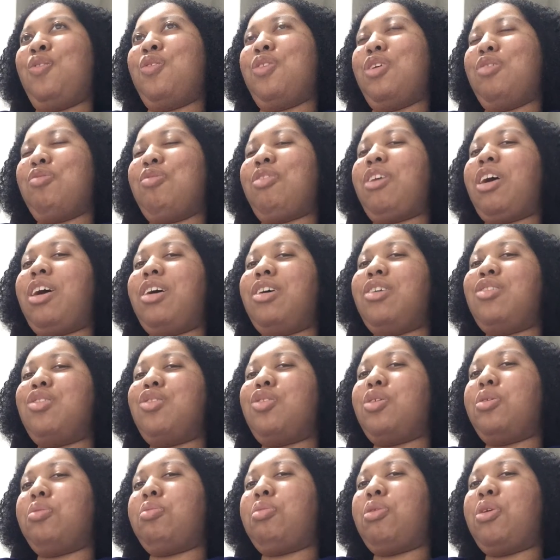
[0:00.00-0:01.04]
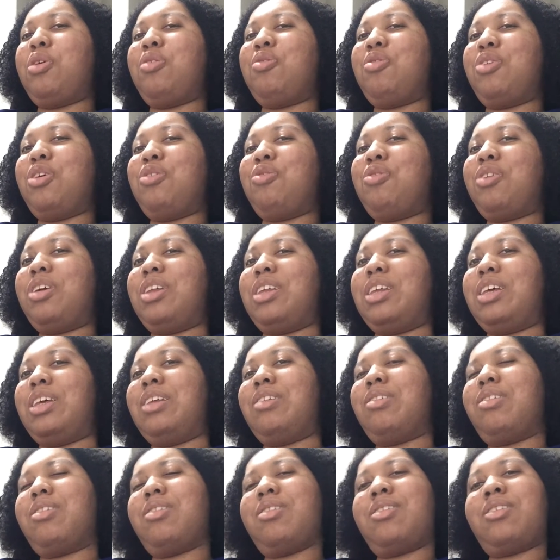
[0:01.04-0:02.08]
we've gotten to a point where we
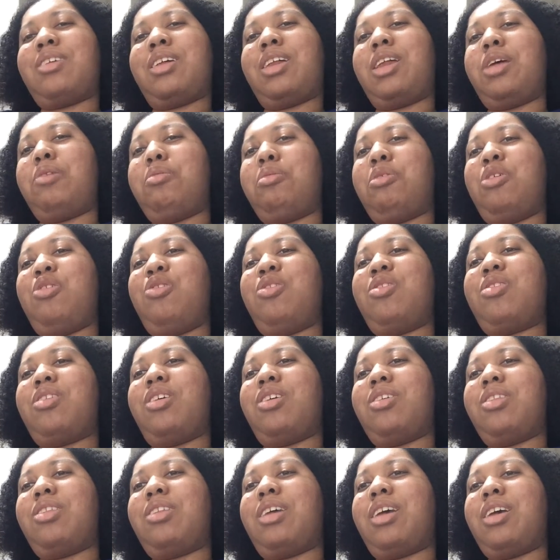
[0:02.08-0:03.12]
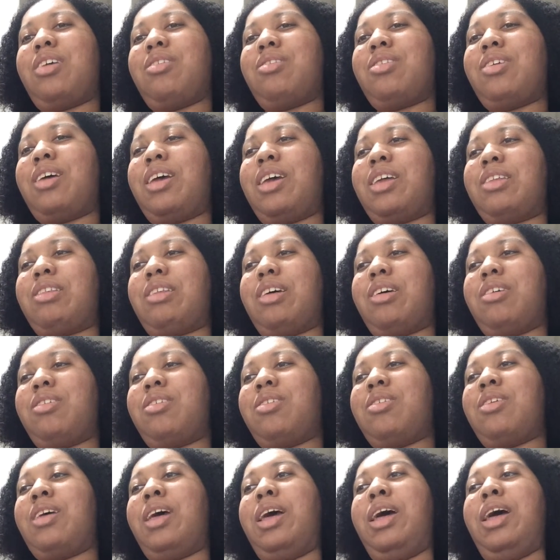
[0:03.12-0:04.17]
need disclaimers on things like this.
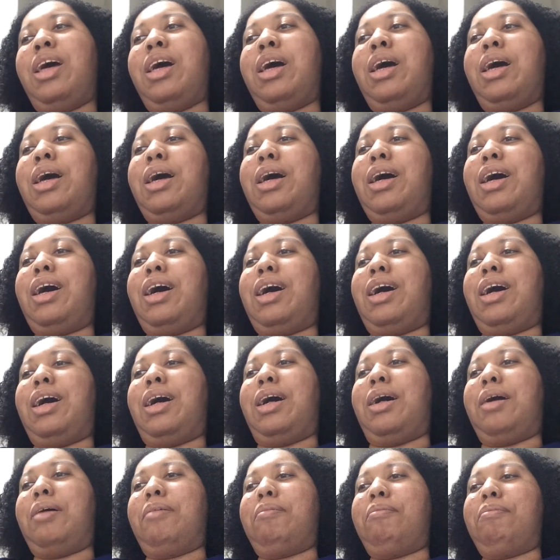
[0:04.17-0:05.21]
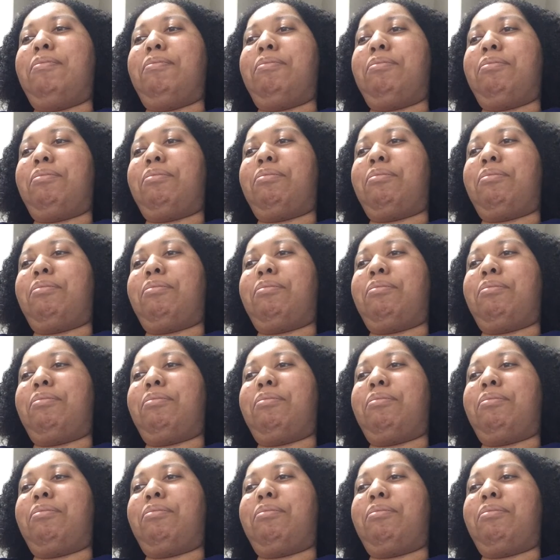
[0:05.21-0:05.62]
Um,